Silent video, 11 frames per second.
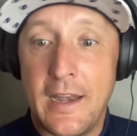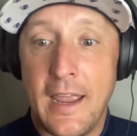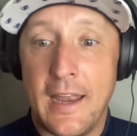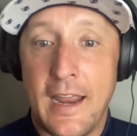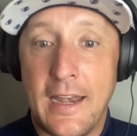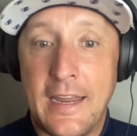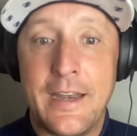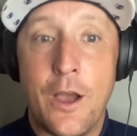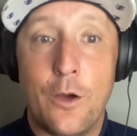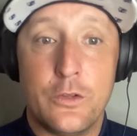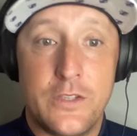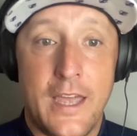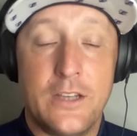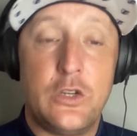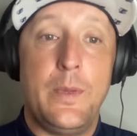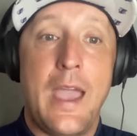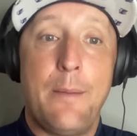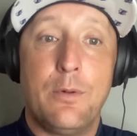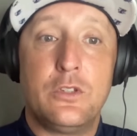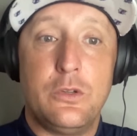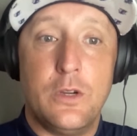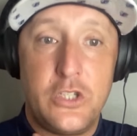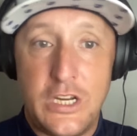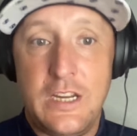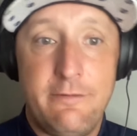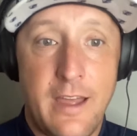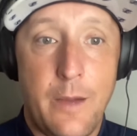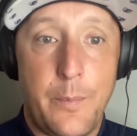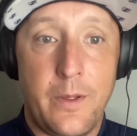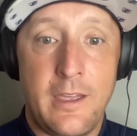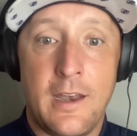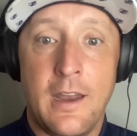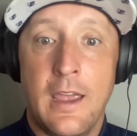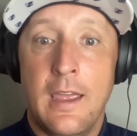and he knows that to be able to achieve that plan,